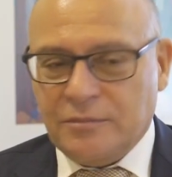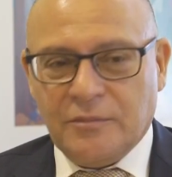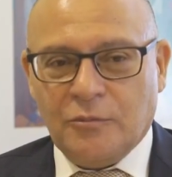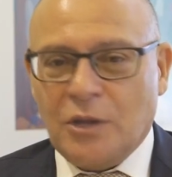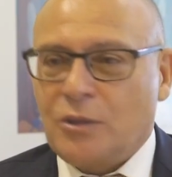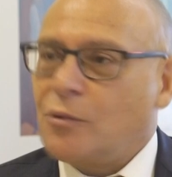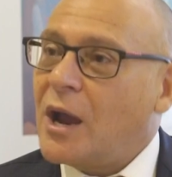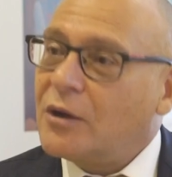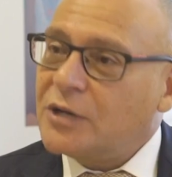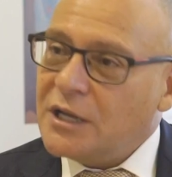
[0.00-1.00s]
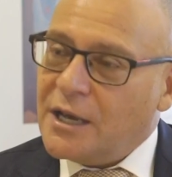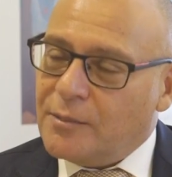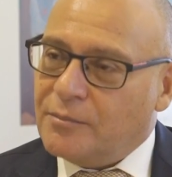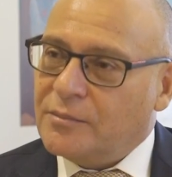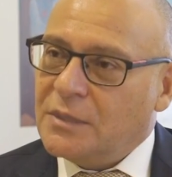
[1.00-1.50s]
with
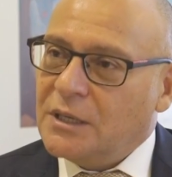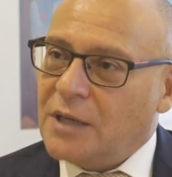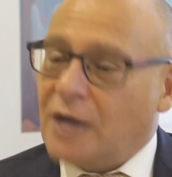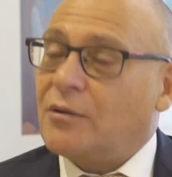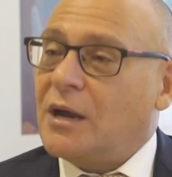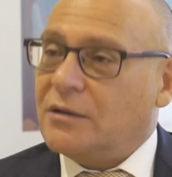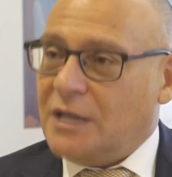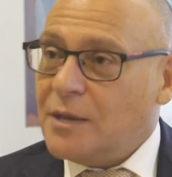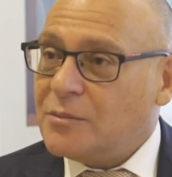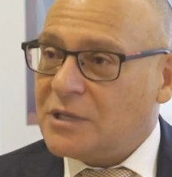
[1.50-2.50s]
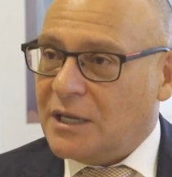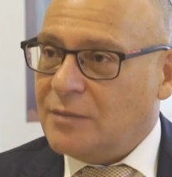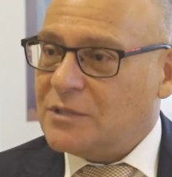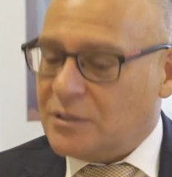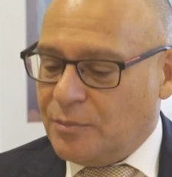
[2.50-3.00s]
our ground EM
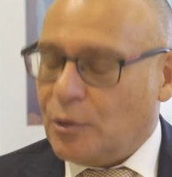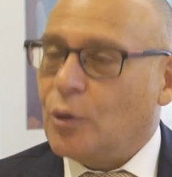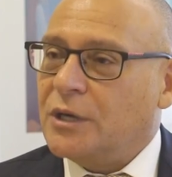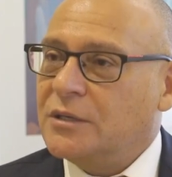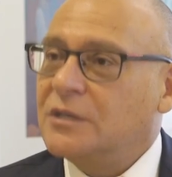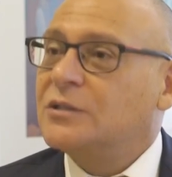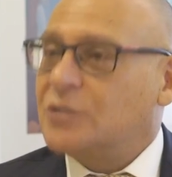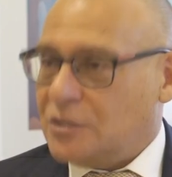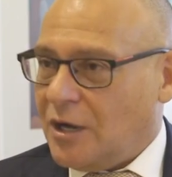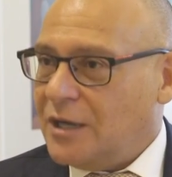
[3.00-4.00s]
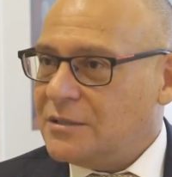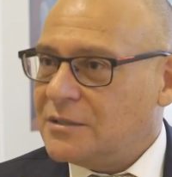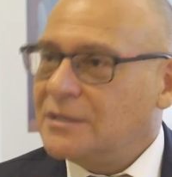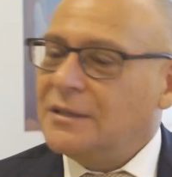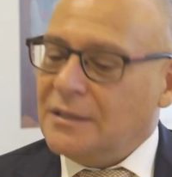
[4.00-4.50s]
teams deployed to sites
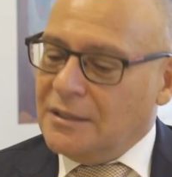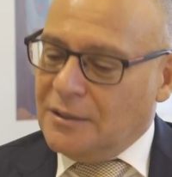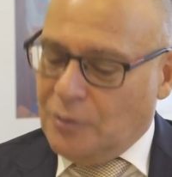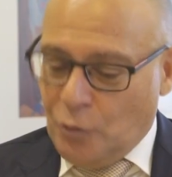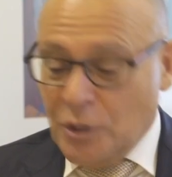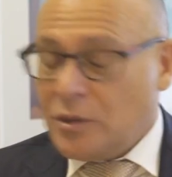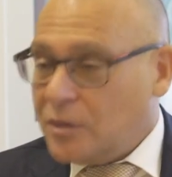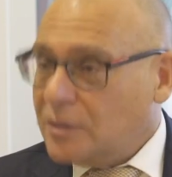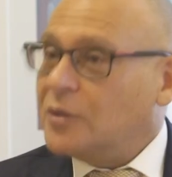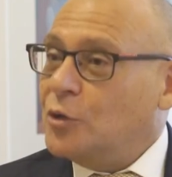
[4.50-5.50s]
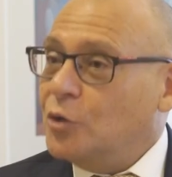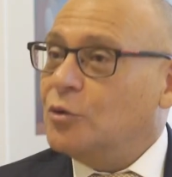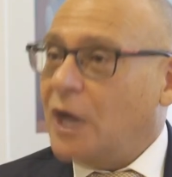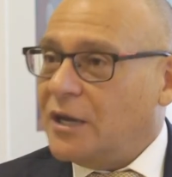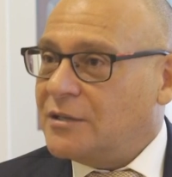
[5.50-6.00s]
with the new
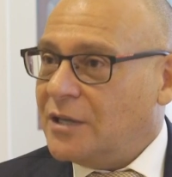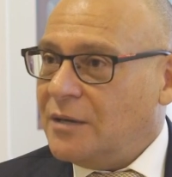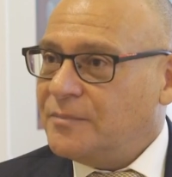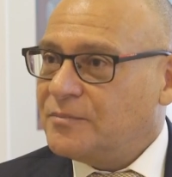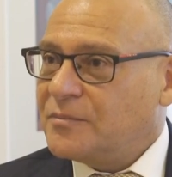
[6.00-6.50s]
data.